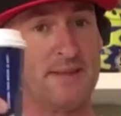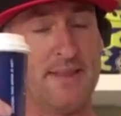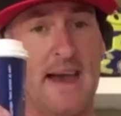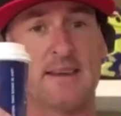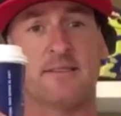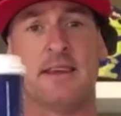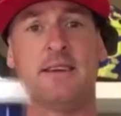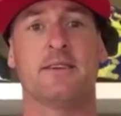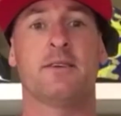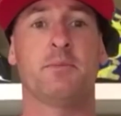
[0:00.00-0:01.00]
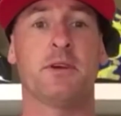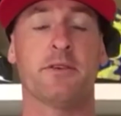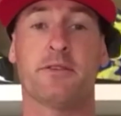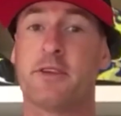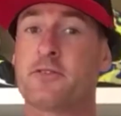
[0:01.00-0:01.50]
That is needed
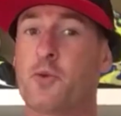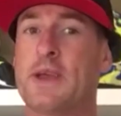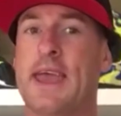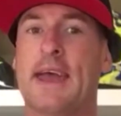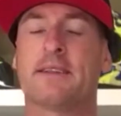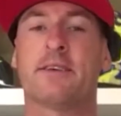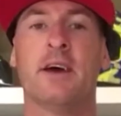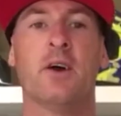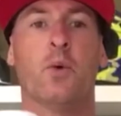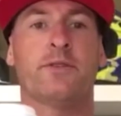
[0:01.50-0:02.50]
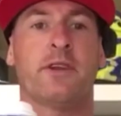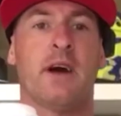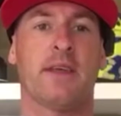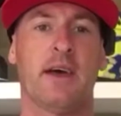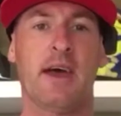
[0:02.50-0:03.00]
because this weekend was
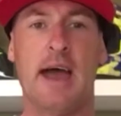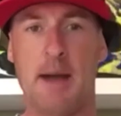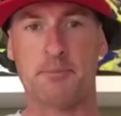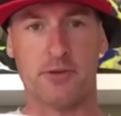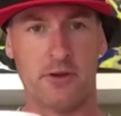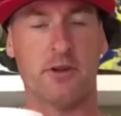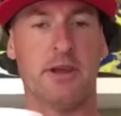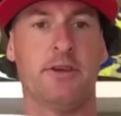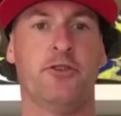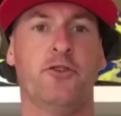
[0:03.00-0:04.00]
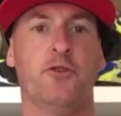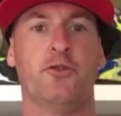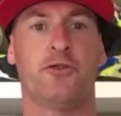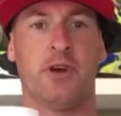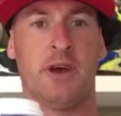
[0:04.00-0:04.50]
another absolutely
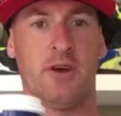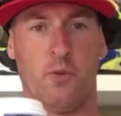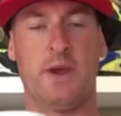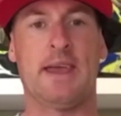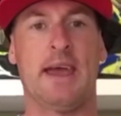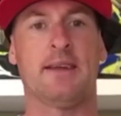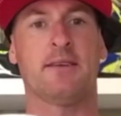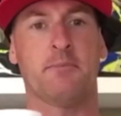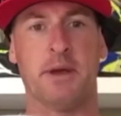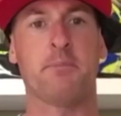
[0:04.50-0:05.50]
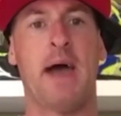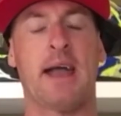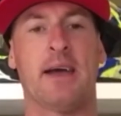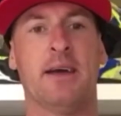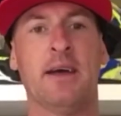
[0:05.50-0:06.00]
huge weekend, a big
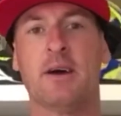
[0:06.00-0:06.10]
banger.